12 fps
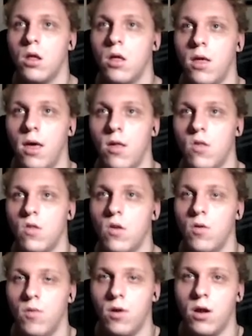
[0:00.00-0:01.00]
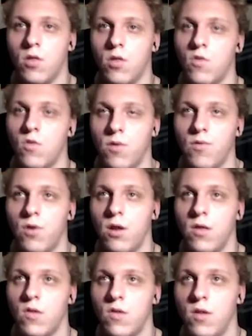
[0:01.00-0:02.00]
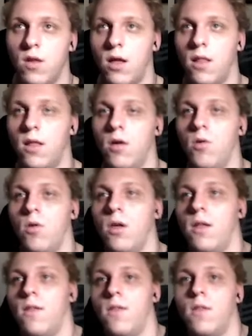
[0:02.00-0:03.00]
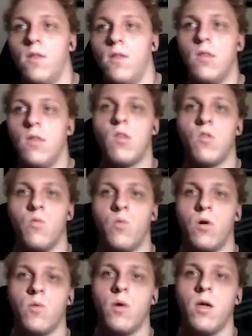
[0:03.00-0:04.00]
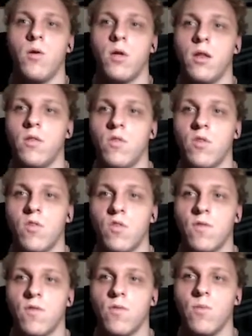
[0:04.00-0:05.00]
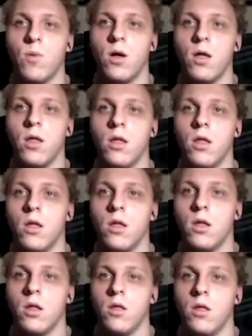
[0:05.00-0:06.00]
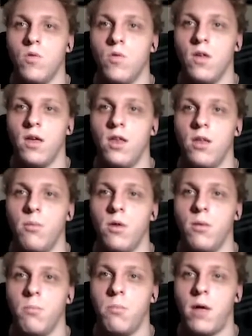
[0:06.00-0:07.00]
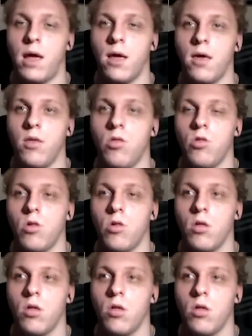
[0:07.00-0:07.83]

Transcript: Okay, so we're gonna just wait for this to download, and this is one way you can install software using a Debian package.